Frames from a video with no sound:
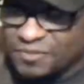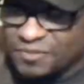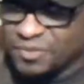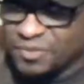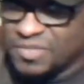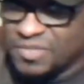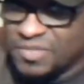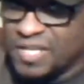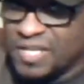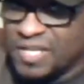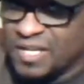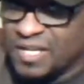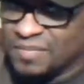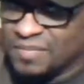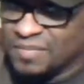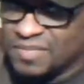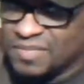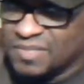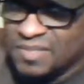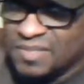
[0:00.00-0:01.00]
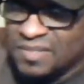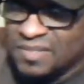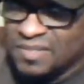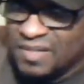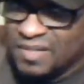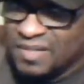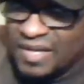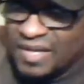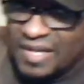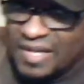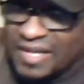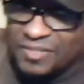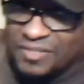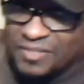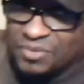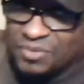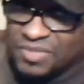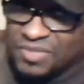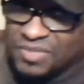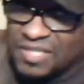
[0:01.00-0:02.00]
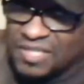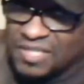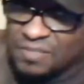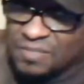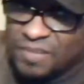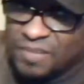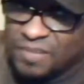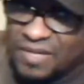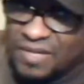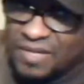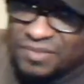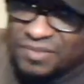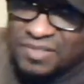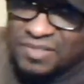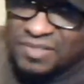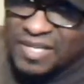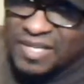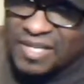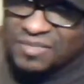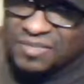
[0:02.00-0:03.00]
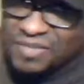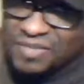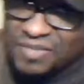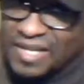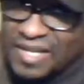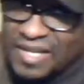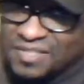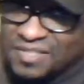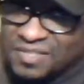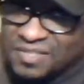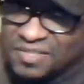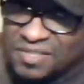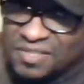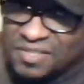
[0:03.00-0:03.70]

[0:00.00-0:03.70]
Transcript: setups. I got two sets of pedals, as you guys can see